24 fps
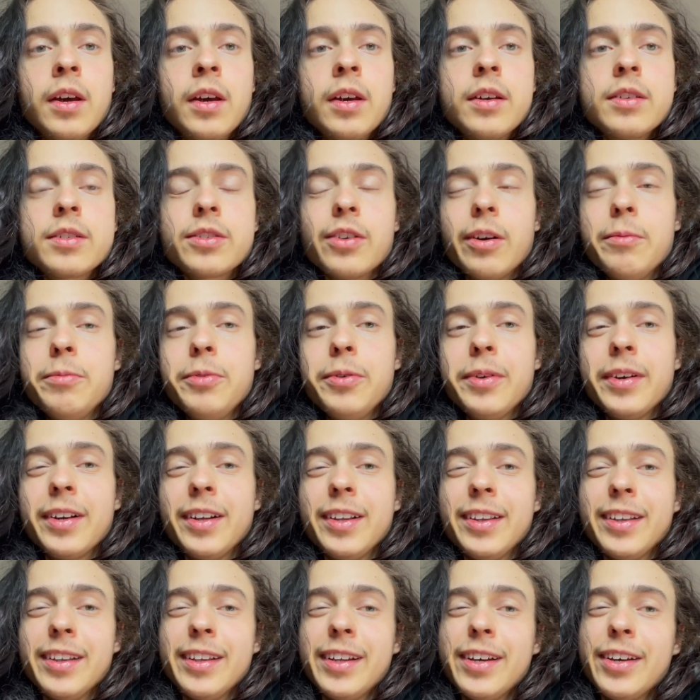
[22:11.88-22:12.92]
So I'm doing a
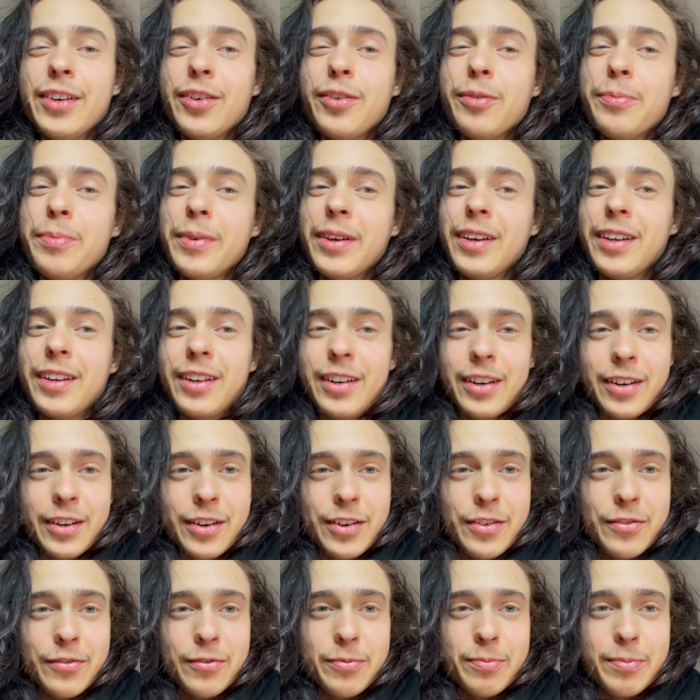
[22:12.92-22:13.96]
little bit
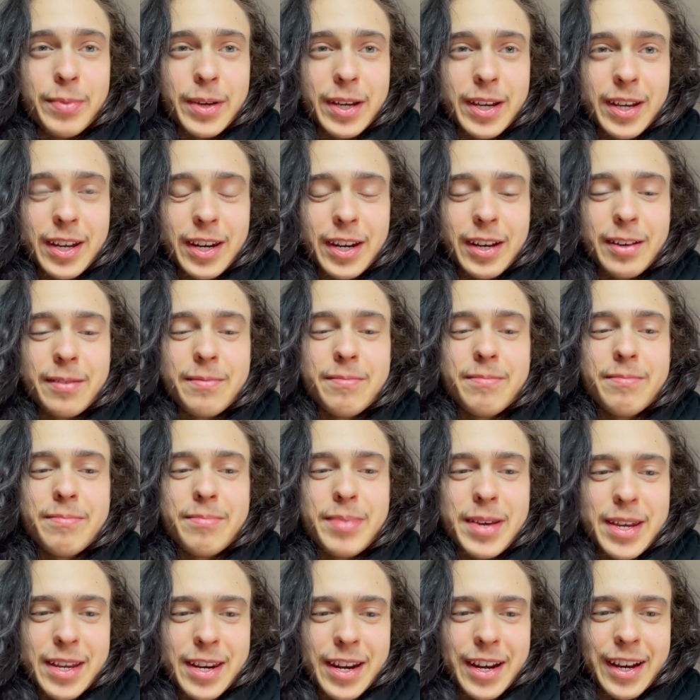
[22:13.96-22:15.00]
of beginning
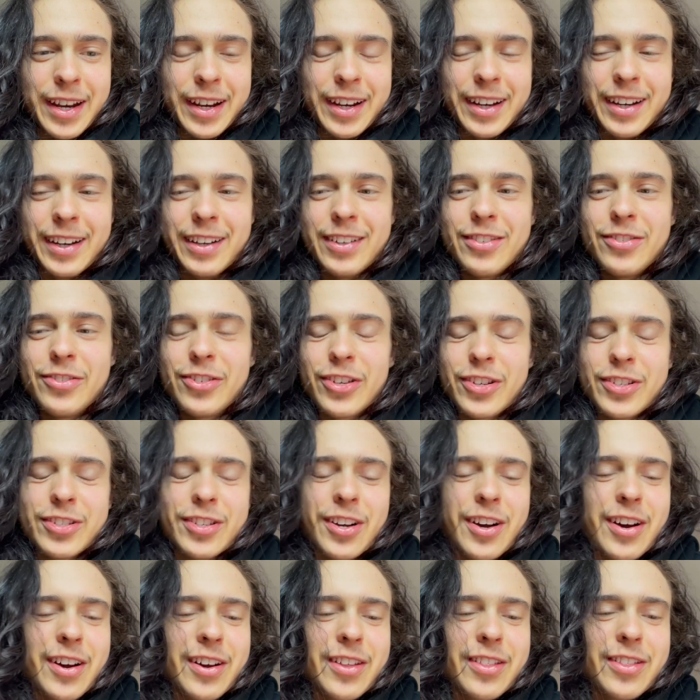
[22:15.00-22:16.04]
beading just
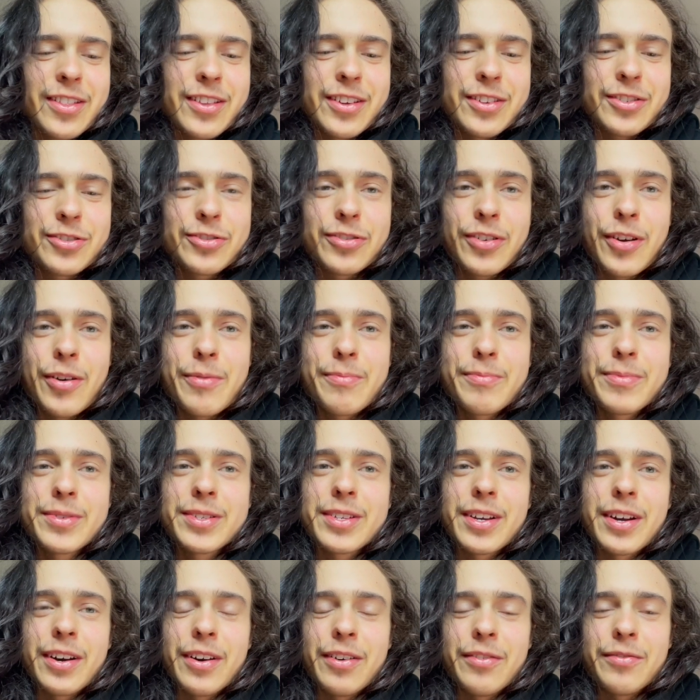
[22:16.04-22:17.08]
on the
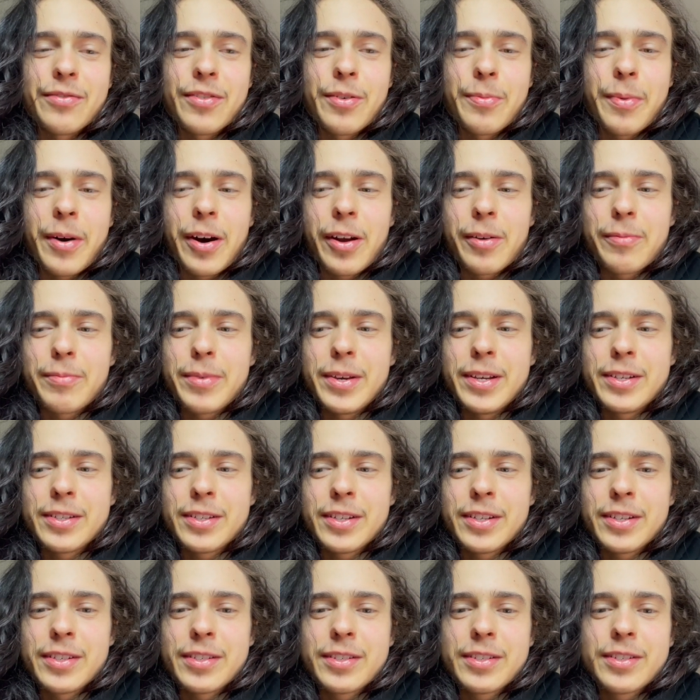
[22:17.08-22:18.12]
trims of the bottom
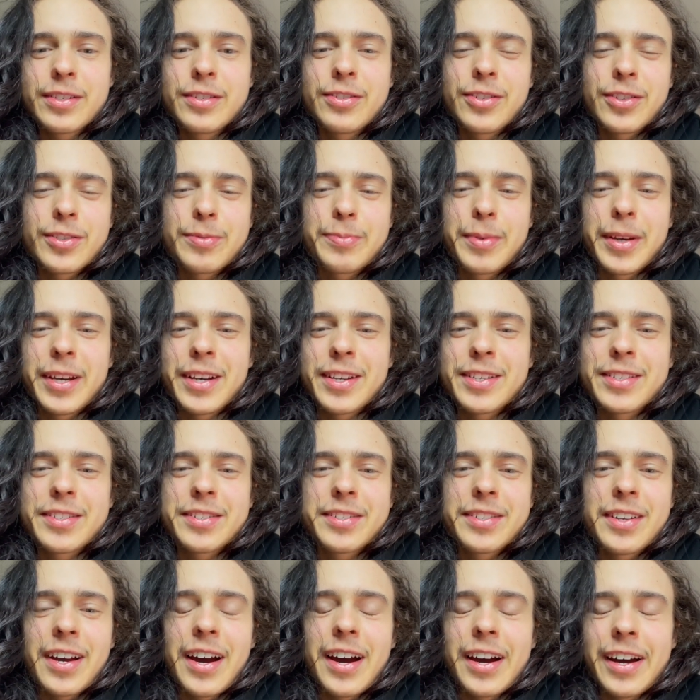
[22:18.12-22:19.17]
pieces, just
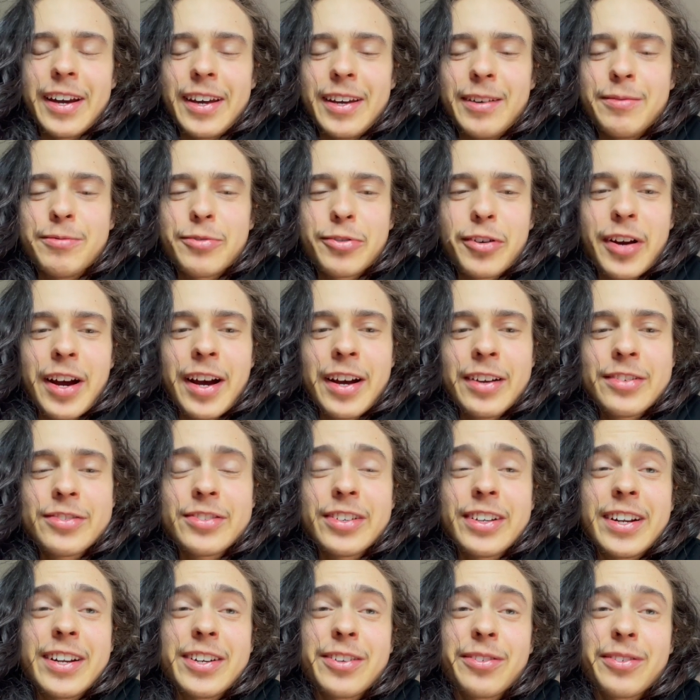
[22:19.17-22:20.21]
because I am trash
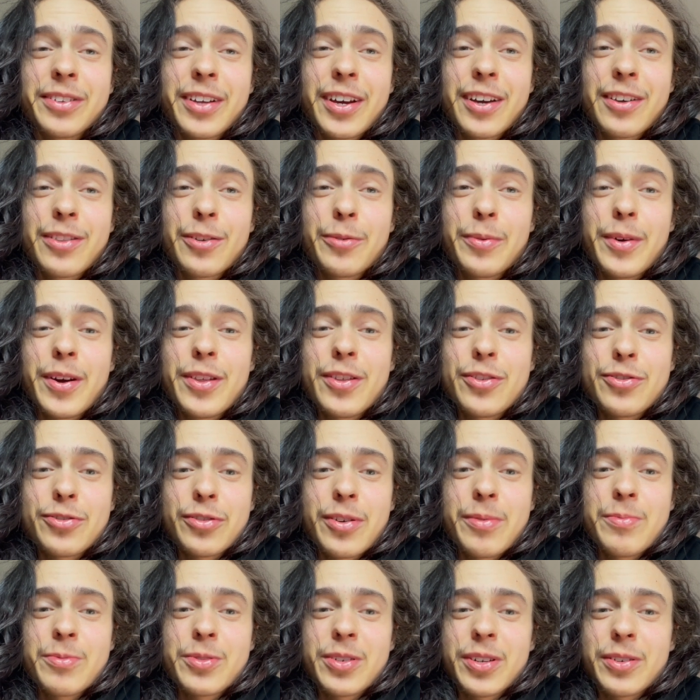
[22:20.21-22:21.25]
and I don't like the way the
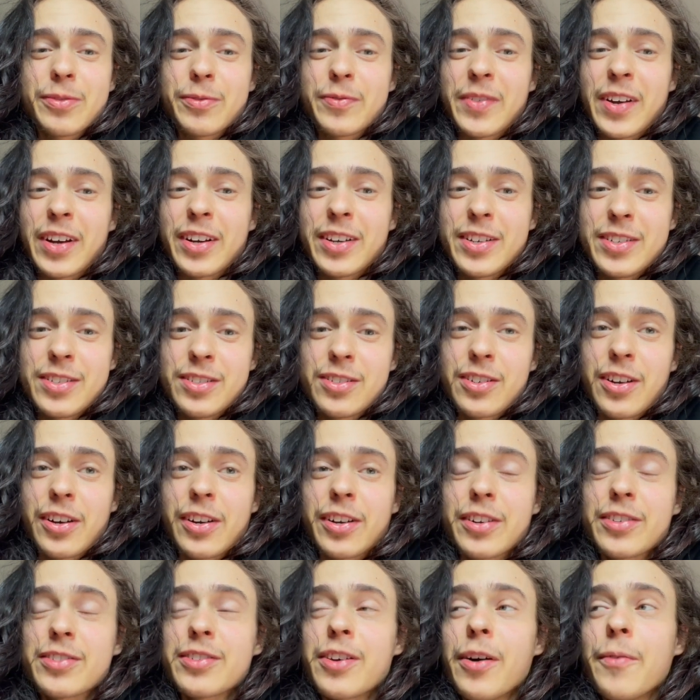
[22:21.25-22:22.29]
trims are very
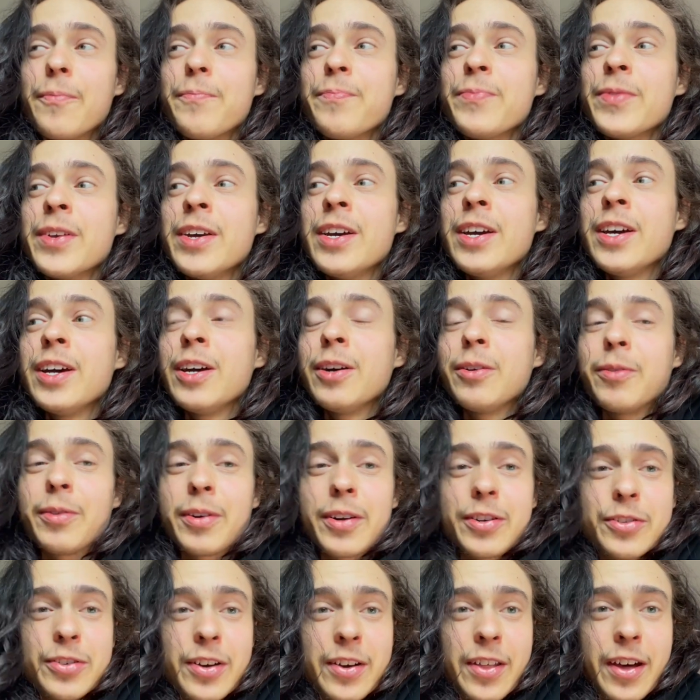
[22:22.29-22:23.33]
stark. So we're
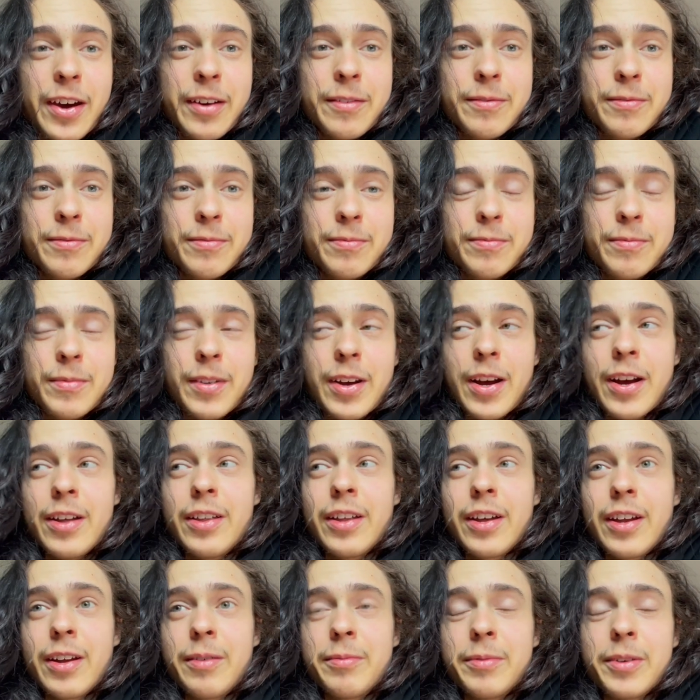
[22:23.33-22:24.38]
going to try that,
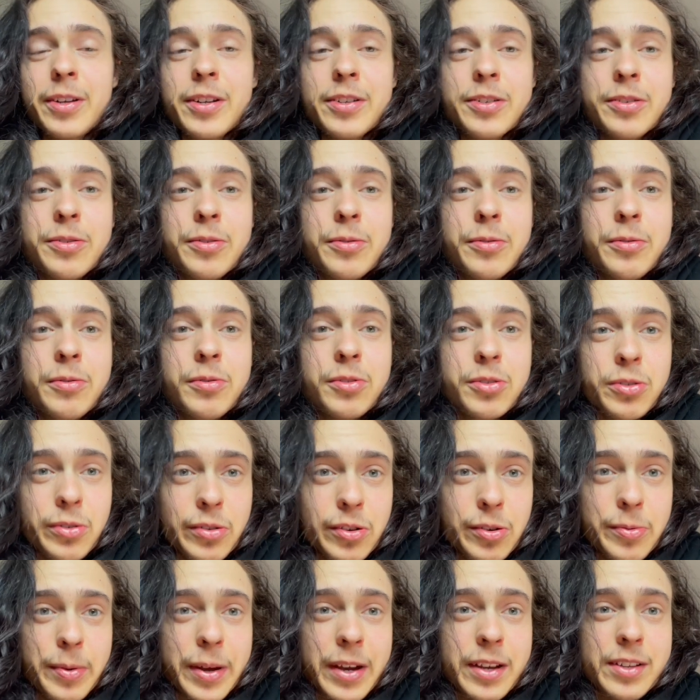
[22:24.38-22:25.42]
and then I'm going to do
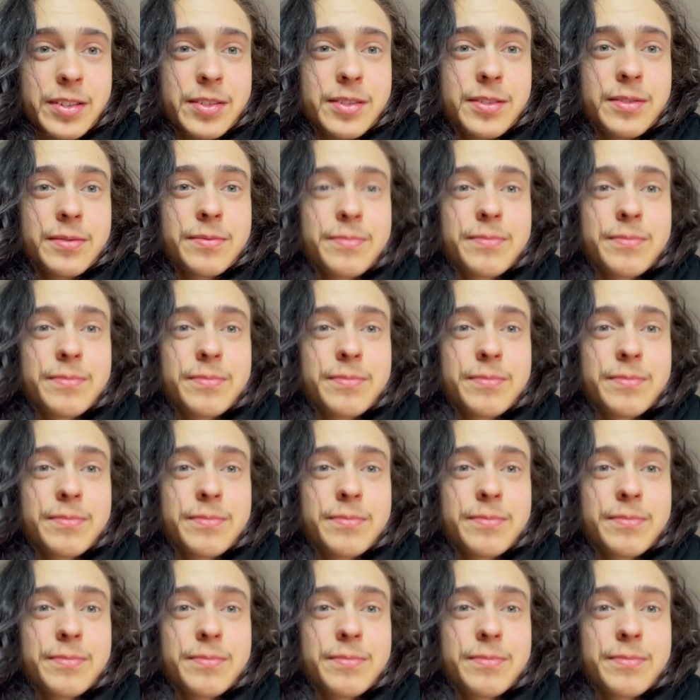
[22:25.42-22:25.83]
shoulder pads.